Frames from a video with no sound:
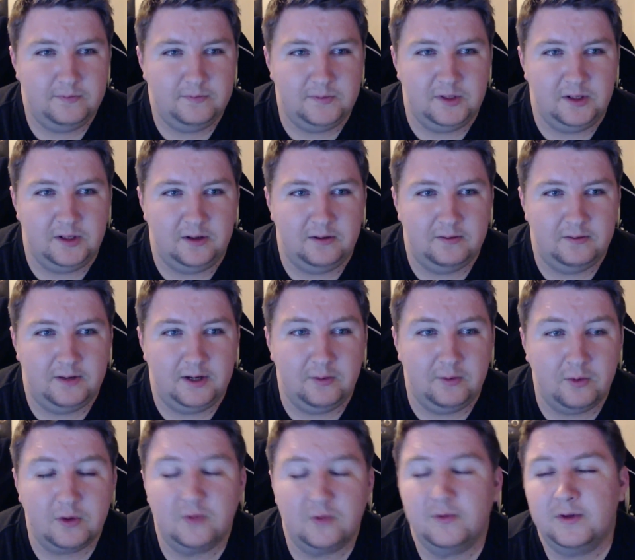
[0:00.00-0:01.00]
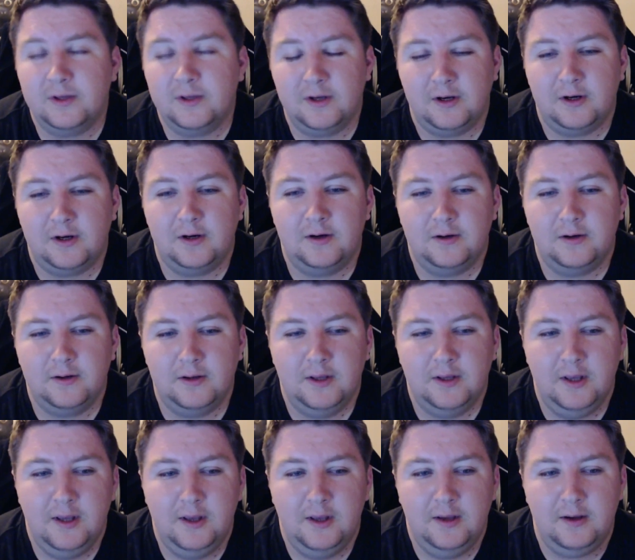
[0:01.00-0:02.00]
You know, I work really hard
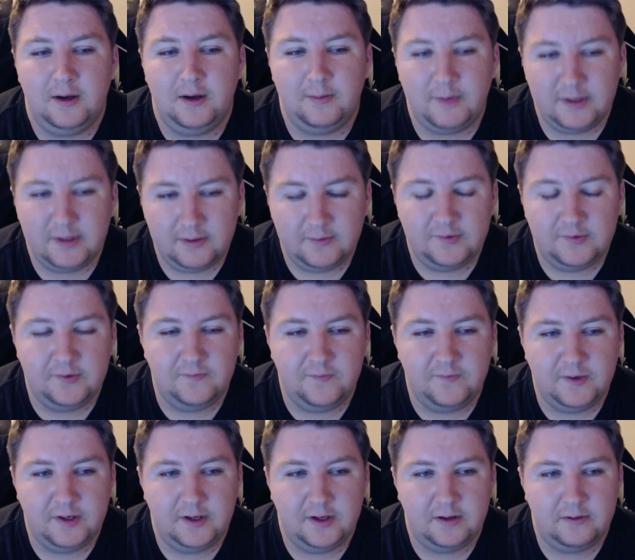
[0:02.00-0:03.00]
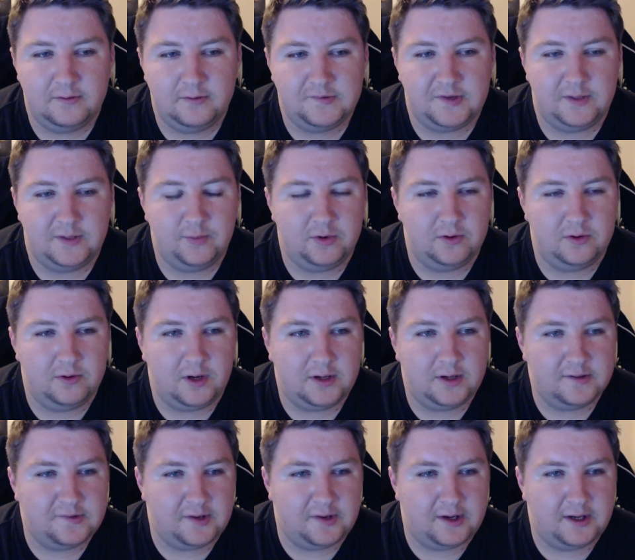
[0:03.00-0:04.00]
on my YouTube videos. I put a
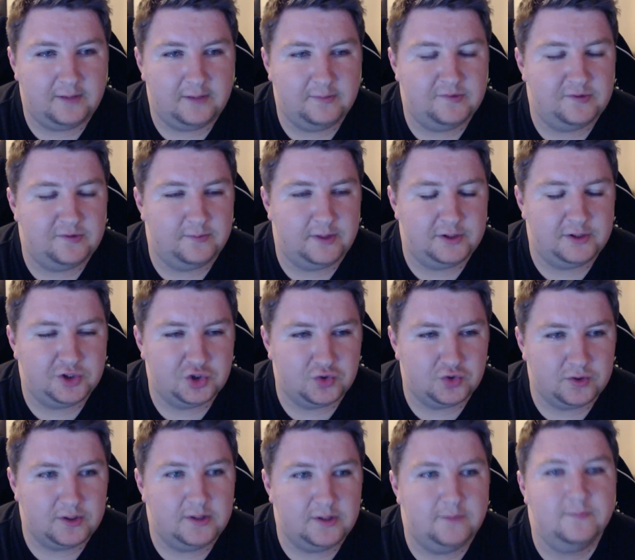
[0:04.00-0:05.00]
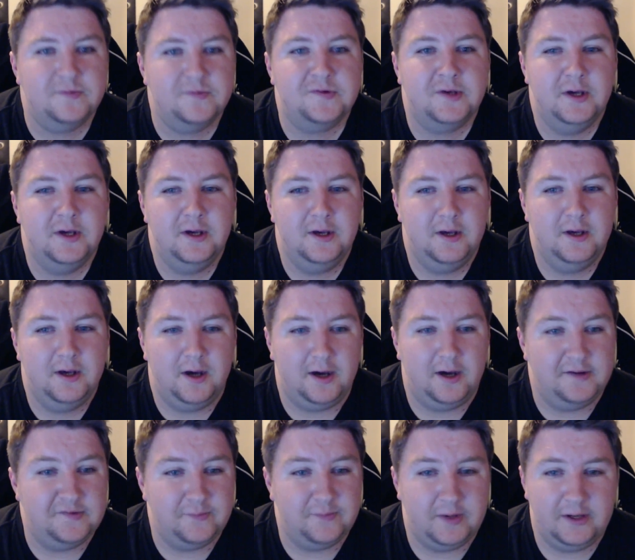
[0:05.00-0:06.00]
lot of time into my streams.
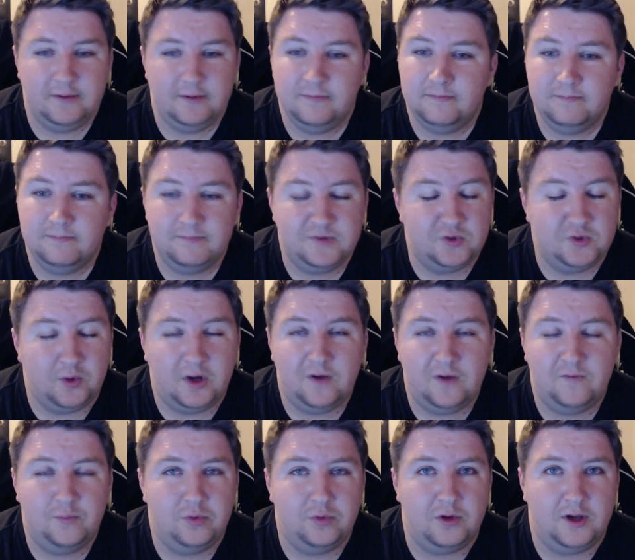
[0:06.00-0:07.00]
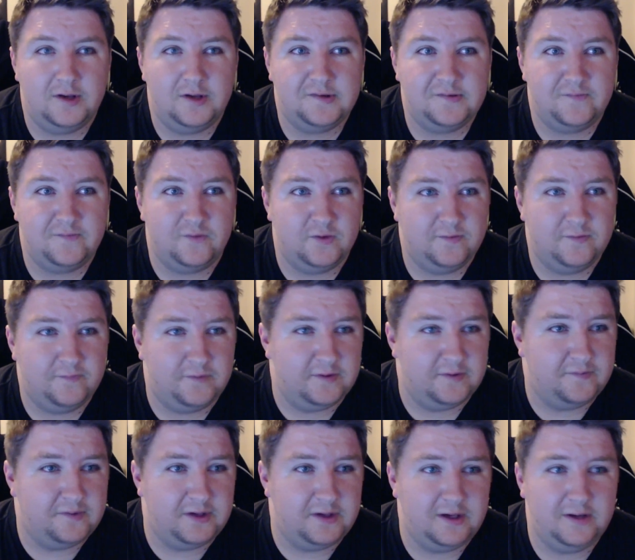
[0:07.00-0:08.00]
I spend twelve plus, for
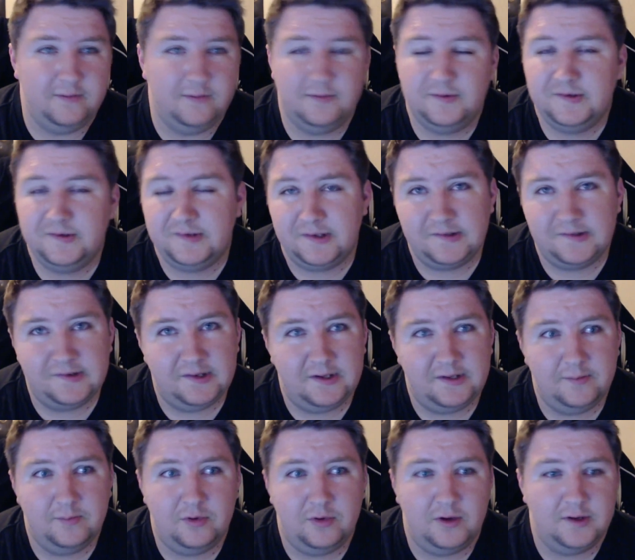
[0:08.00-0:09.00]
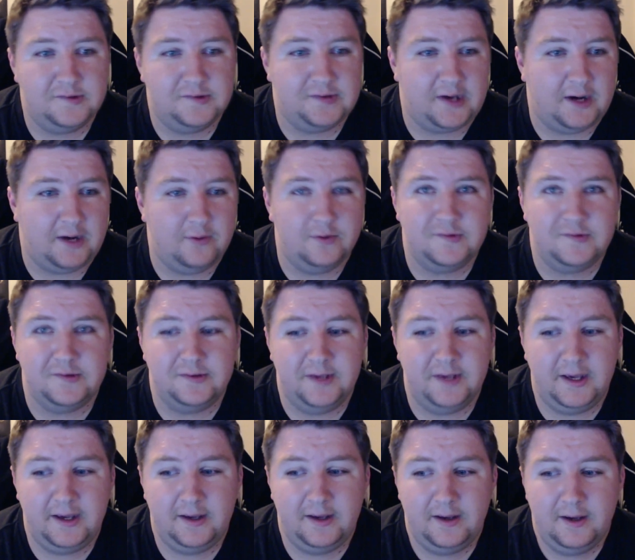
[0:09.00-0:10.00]
fifteen, sixteen plus hours a
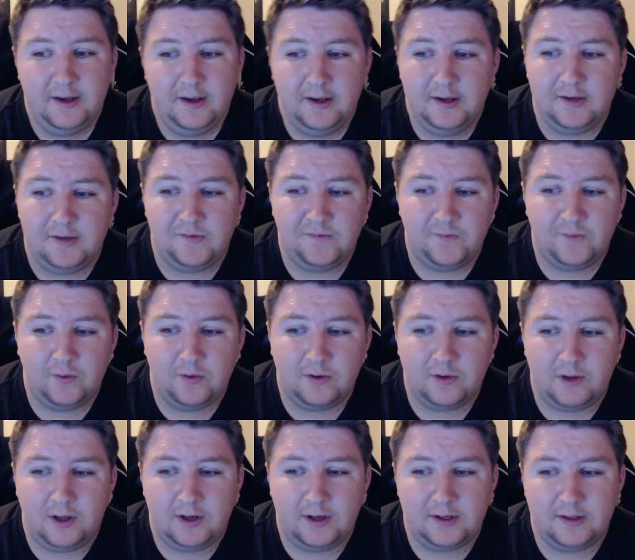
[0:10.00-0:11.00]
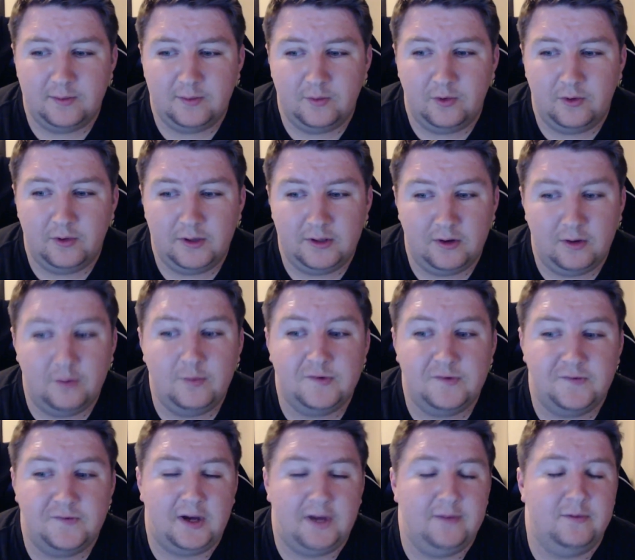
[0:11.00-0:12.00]
day. It's four o'clock in the morning,
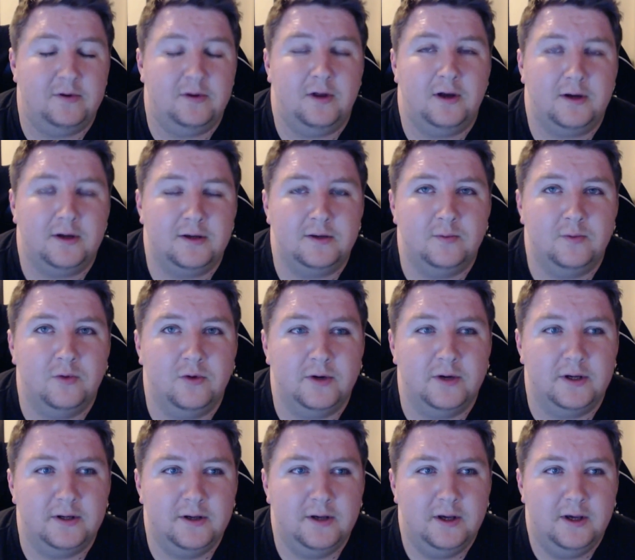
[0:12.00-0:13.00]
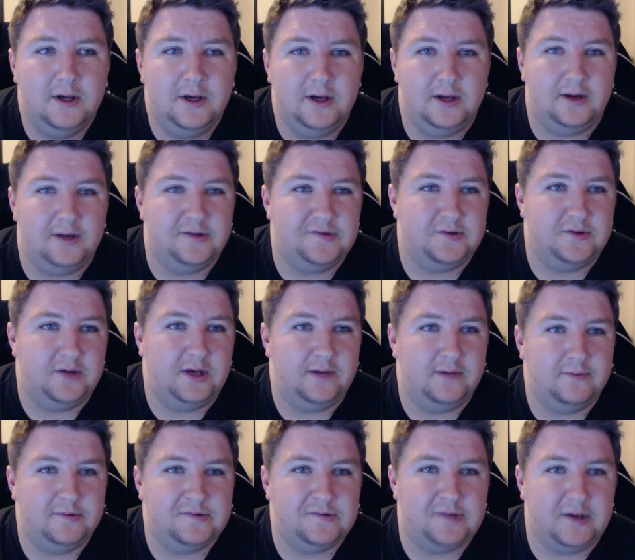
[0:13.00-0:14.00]
almost o'clock in the morning, and I still
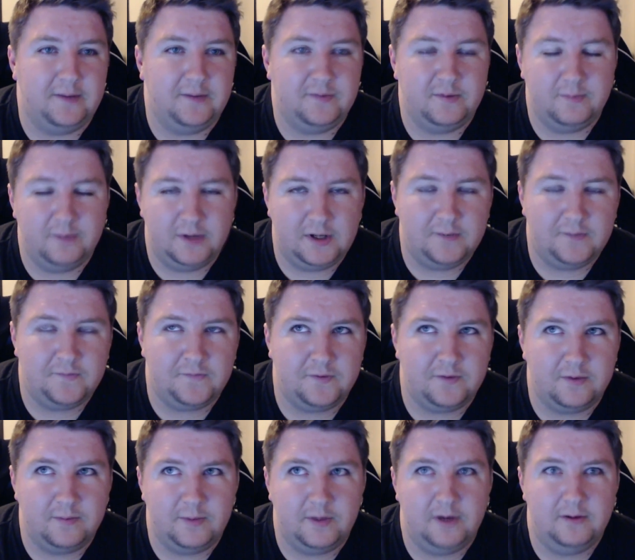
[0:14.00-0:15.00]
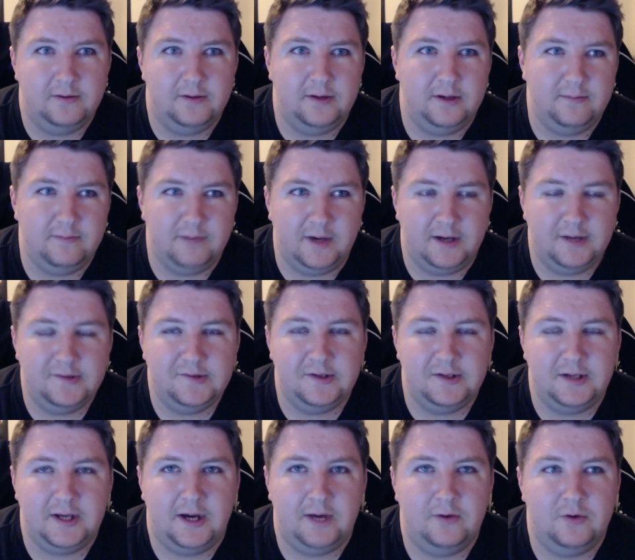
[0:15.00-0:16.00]
haven't slept. I've been up for about
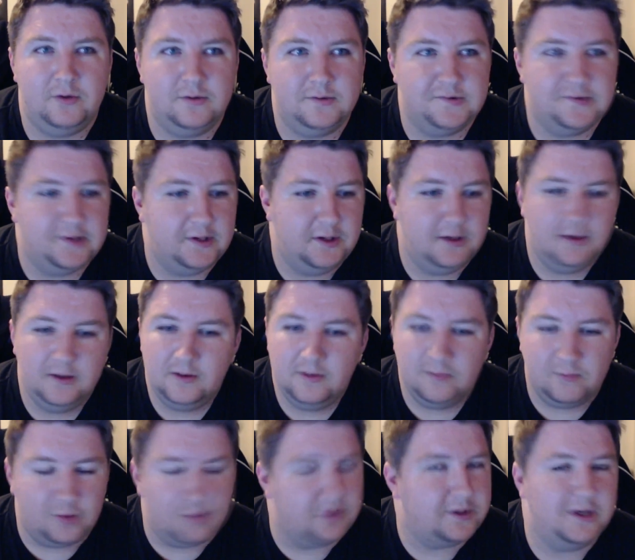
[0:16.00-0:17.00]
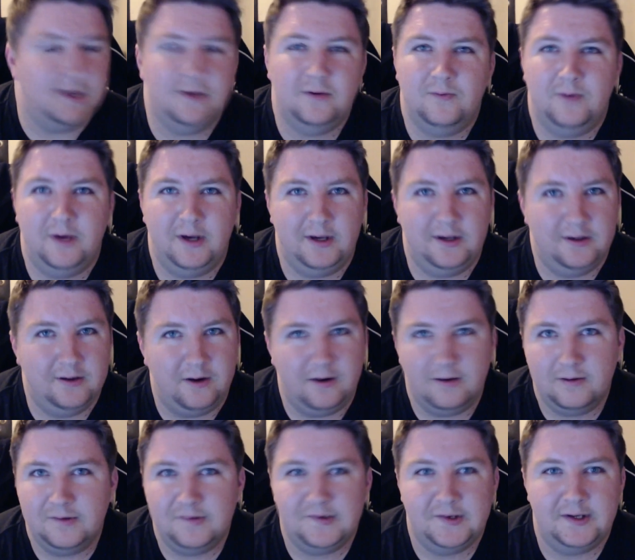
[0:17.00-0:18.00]
nineteen hours, working away
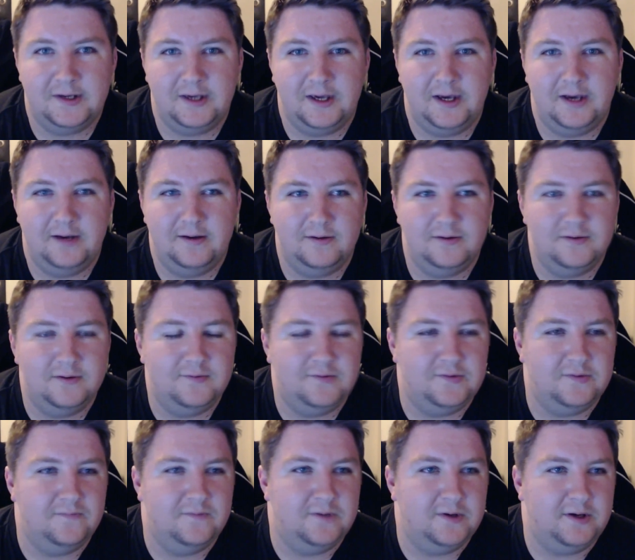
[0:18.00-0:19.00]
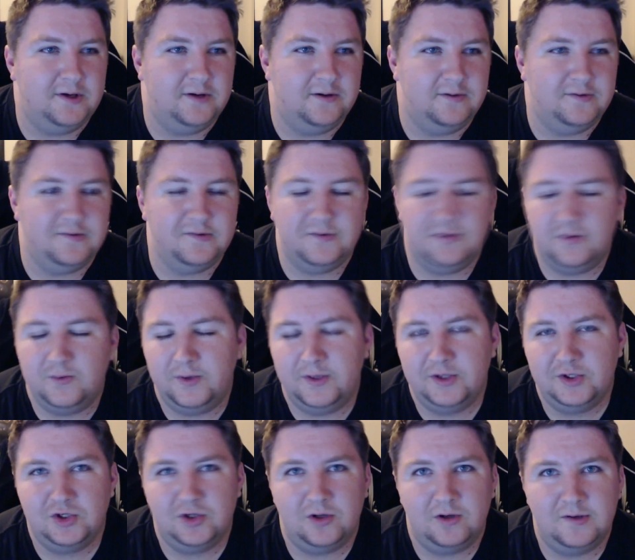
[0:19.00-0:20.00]
hard as I can on YouTube videos and
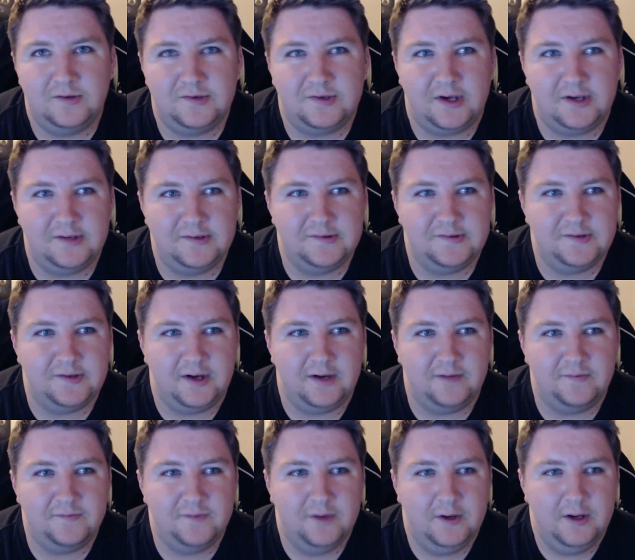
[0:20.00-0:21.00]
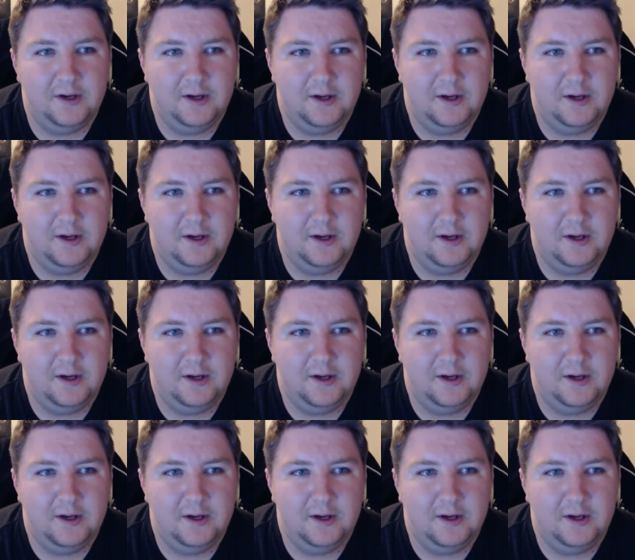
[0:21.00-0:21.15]
Twitch and all this kinds of stuff.